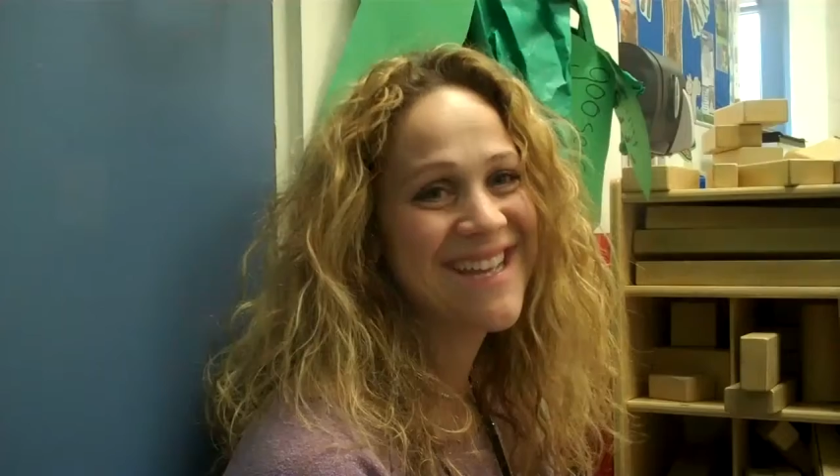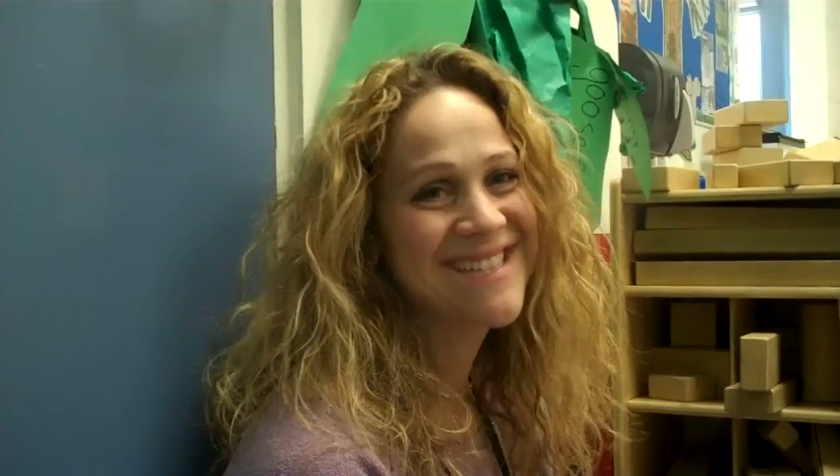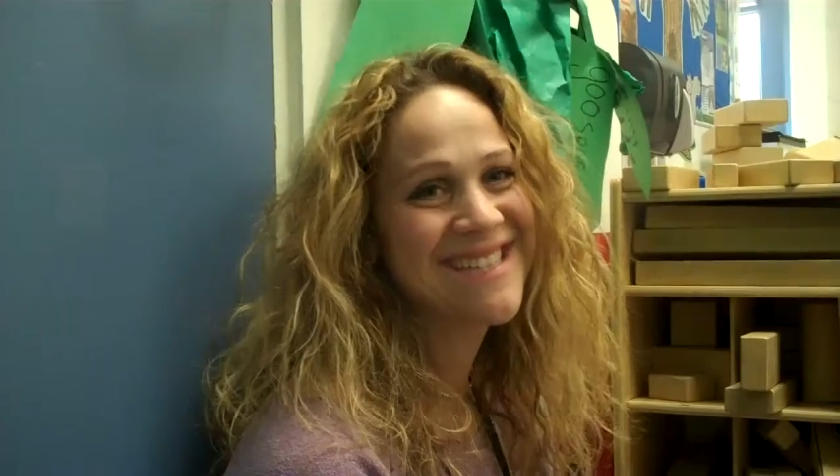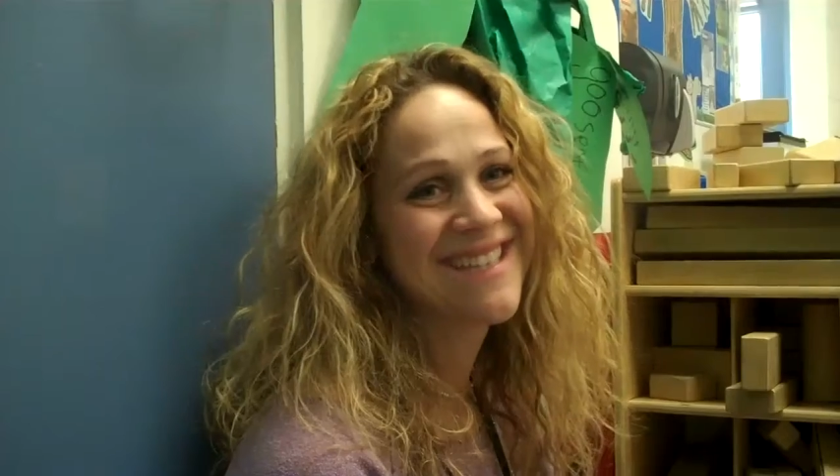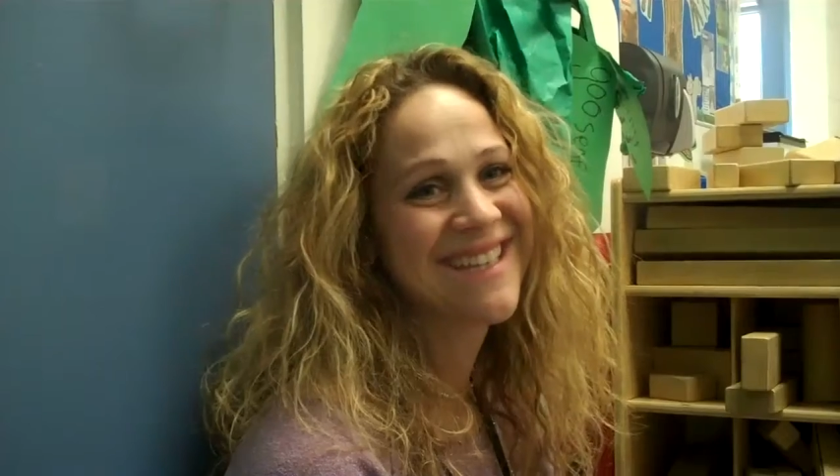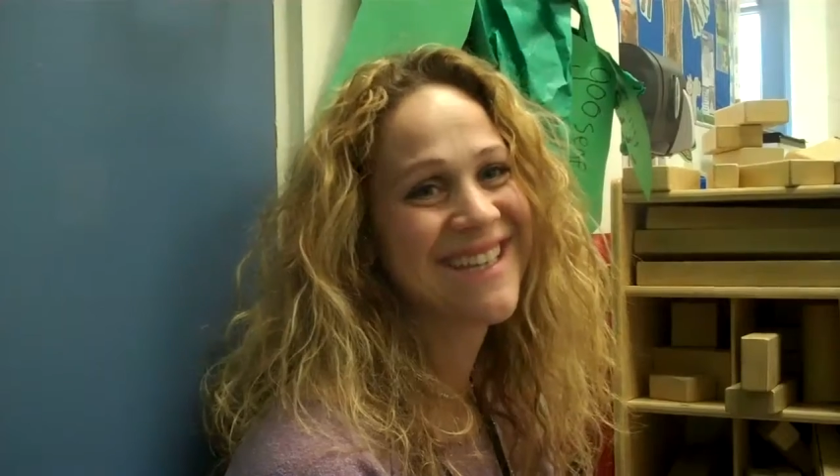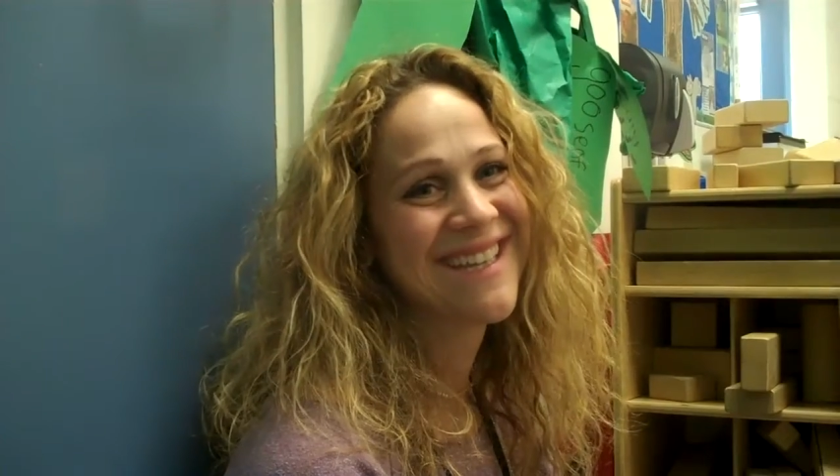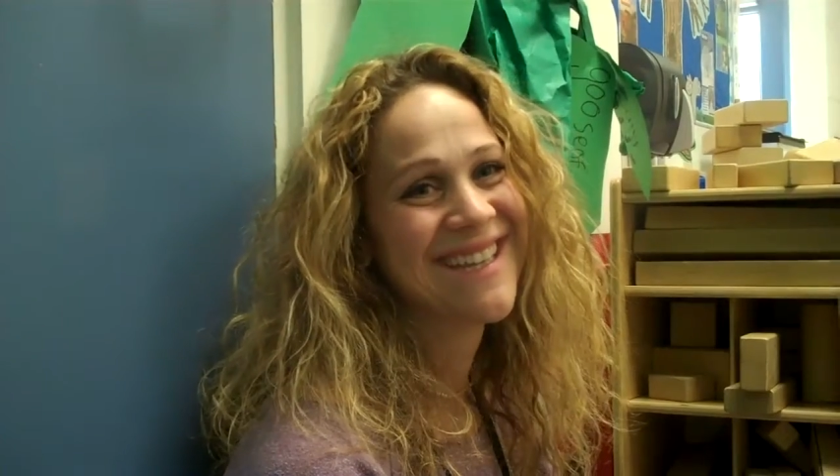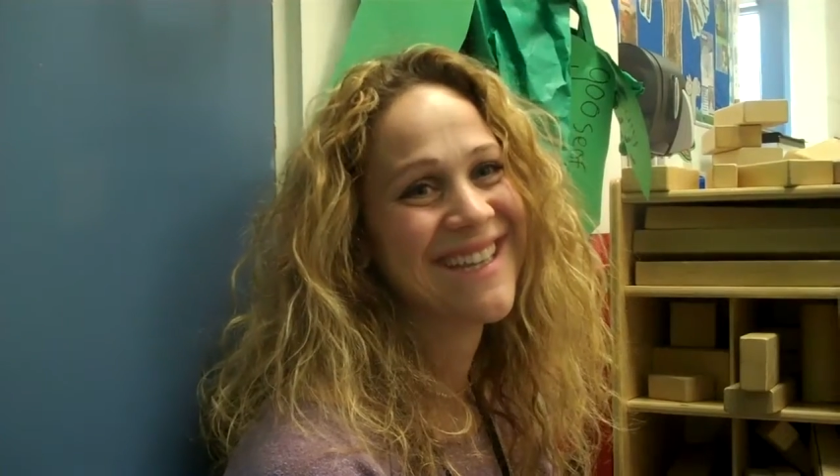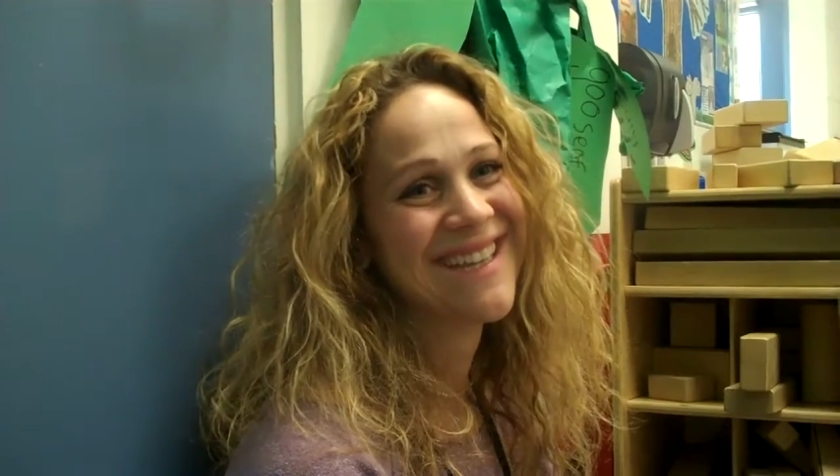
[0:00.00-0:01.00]
Yes?
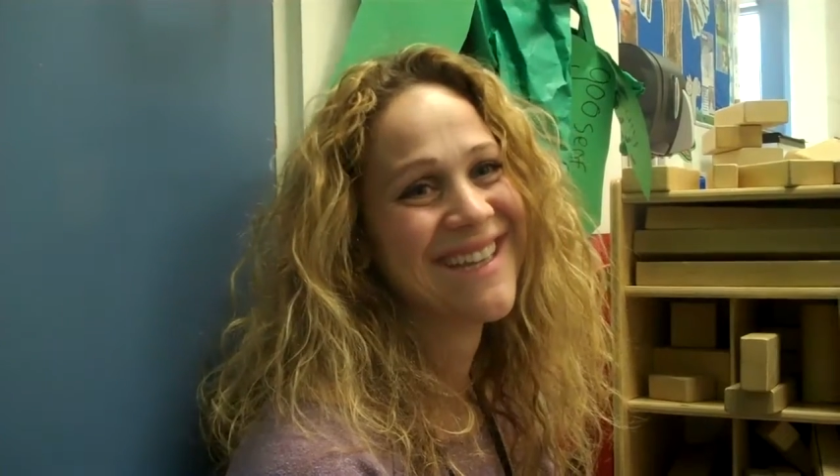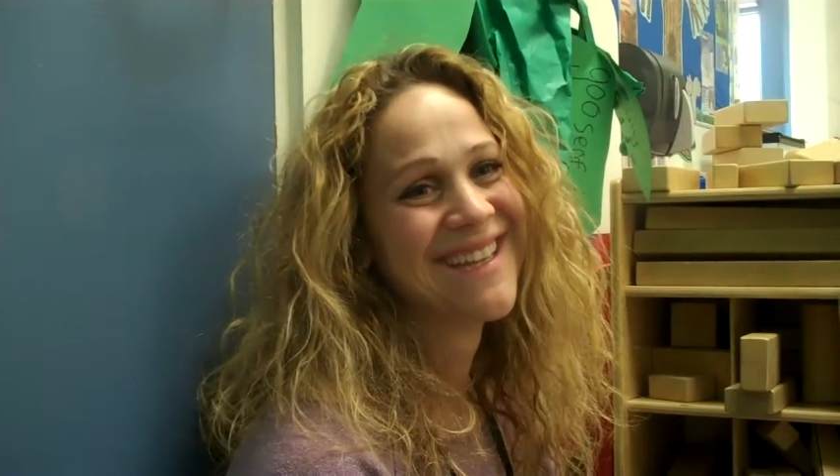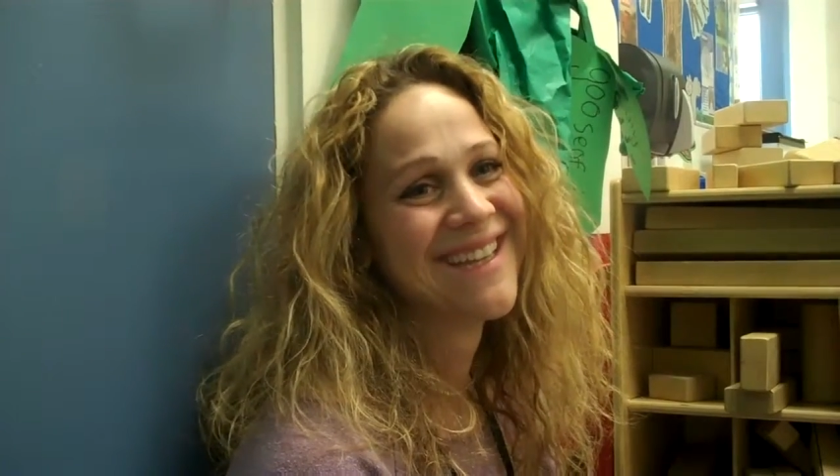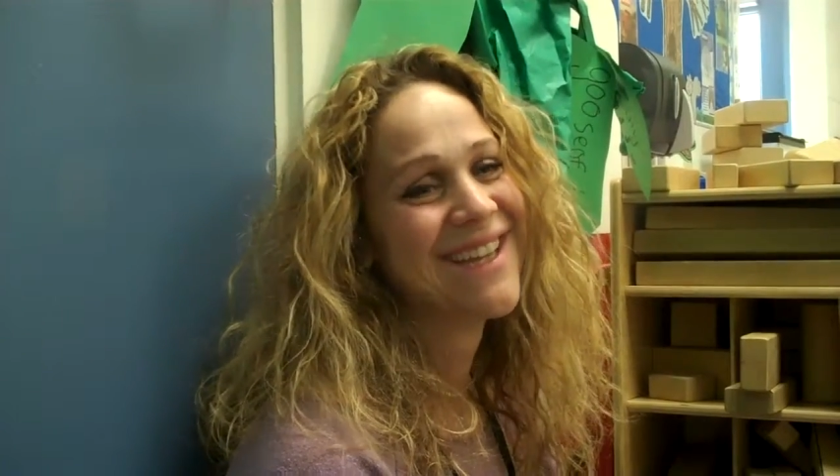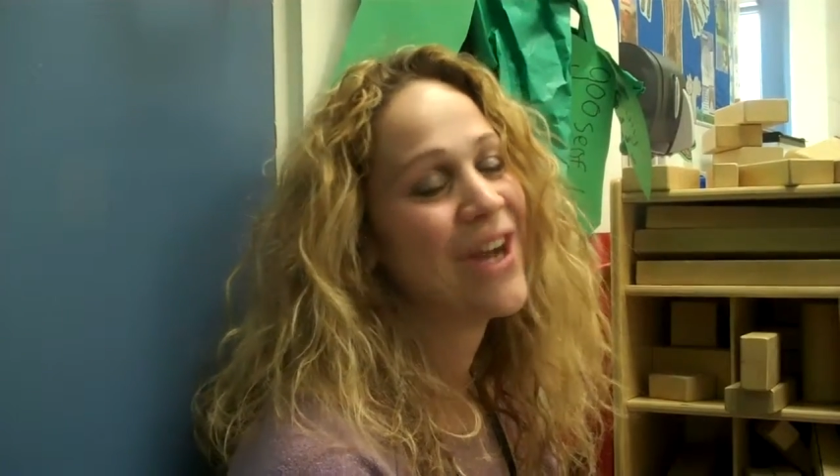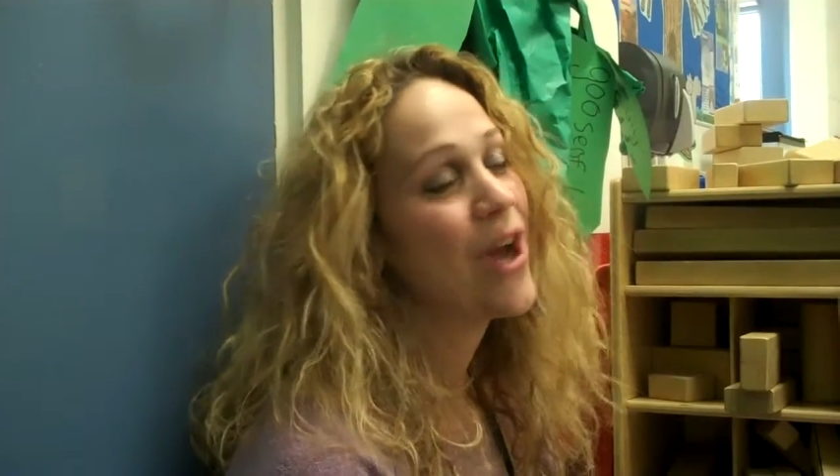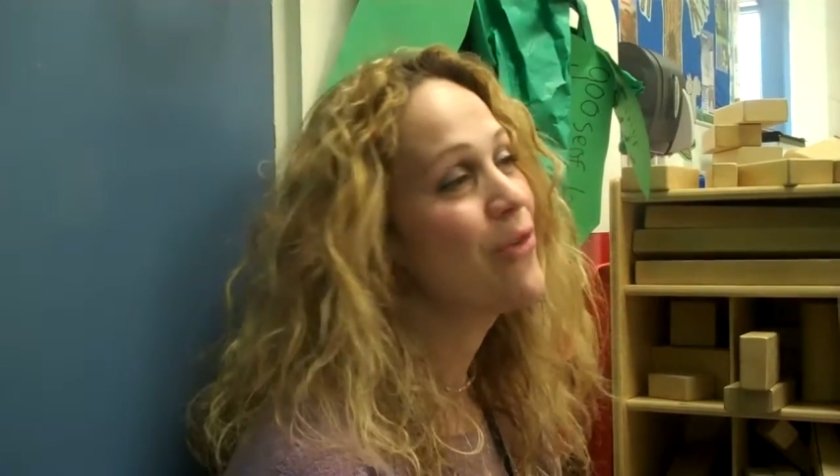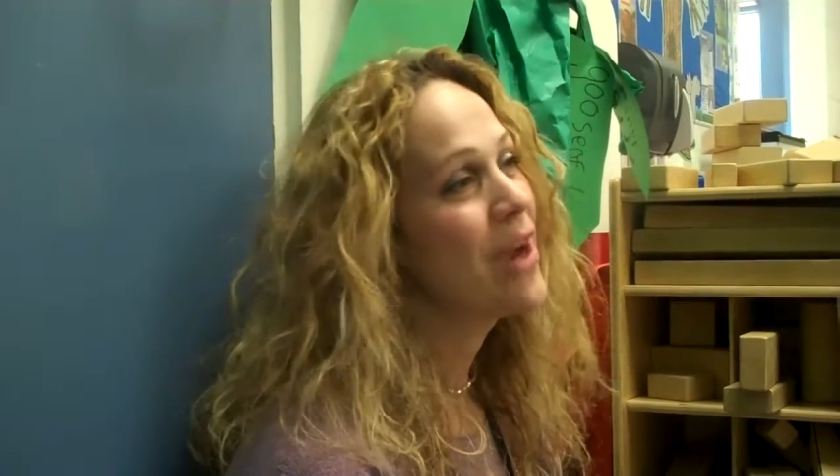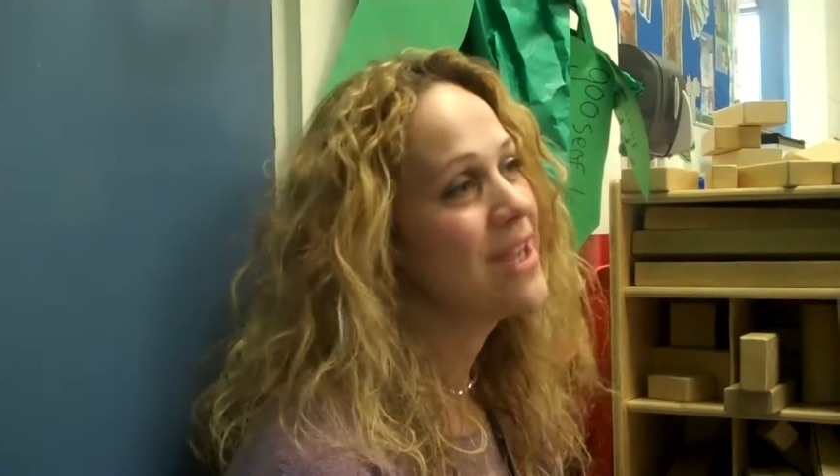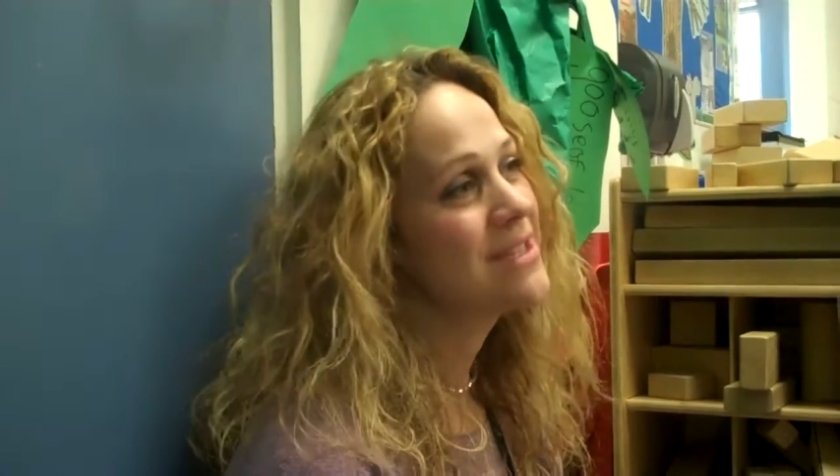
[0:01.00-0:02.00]

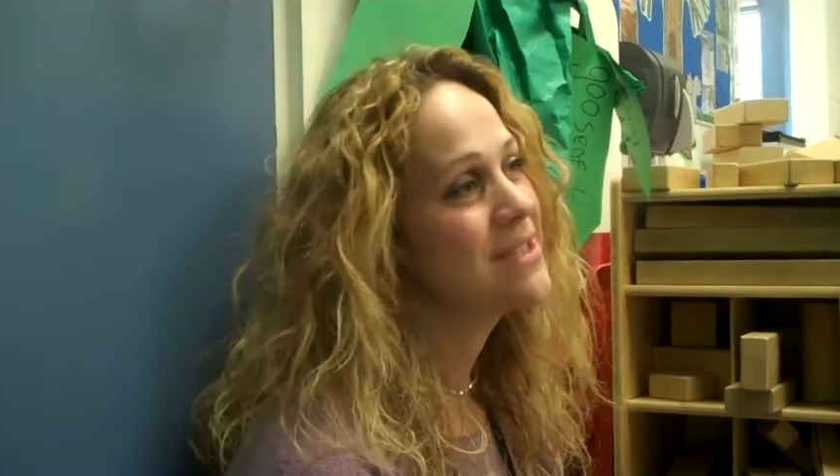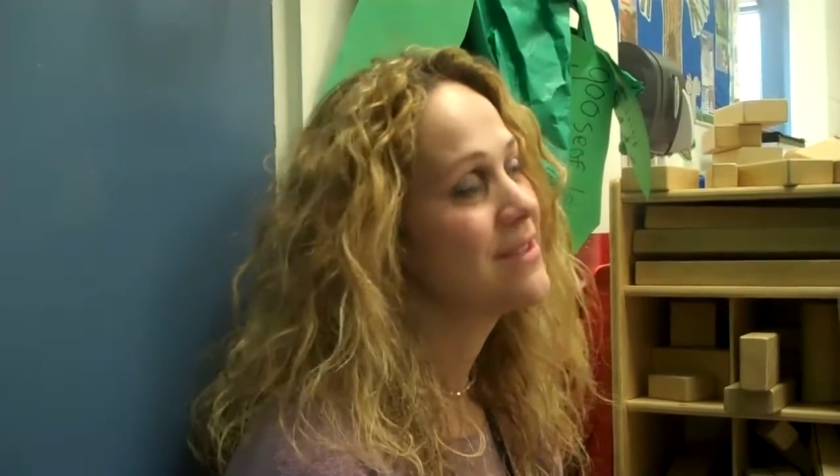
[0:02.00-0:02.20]
All right.